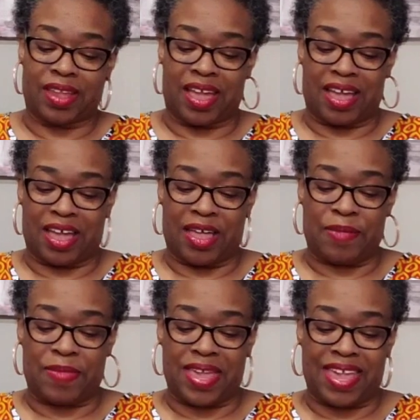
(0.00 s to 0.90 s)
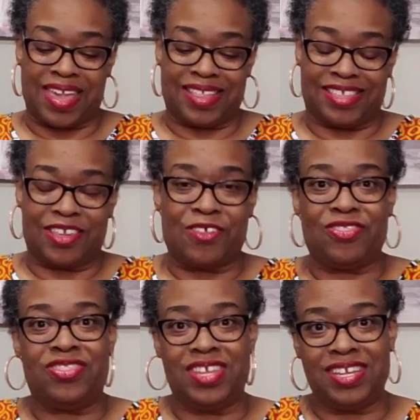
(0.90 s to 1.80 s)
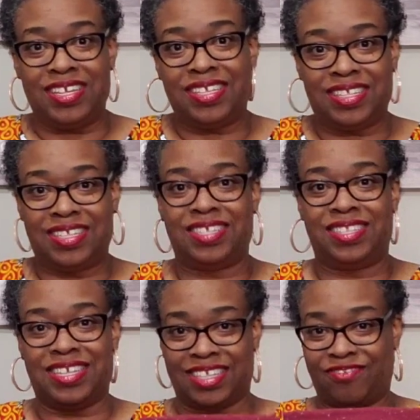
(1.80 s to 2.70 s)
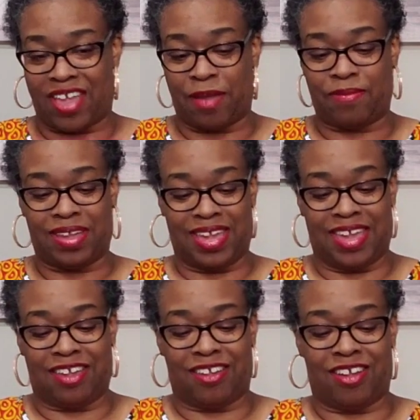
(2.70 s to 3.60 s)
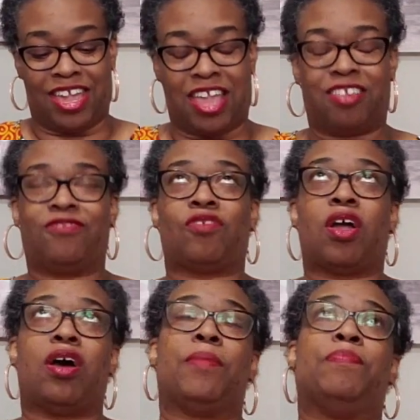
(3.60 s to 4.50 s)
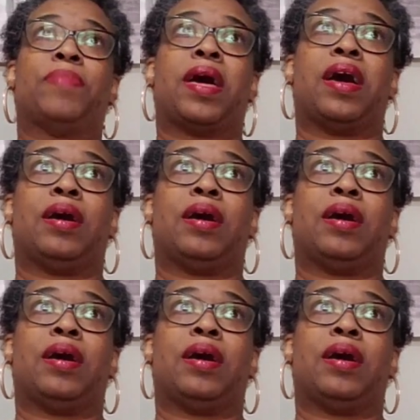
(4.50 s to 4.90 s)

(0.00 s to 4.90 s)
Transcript: And so this fabric here is from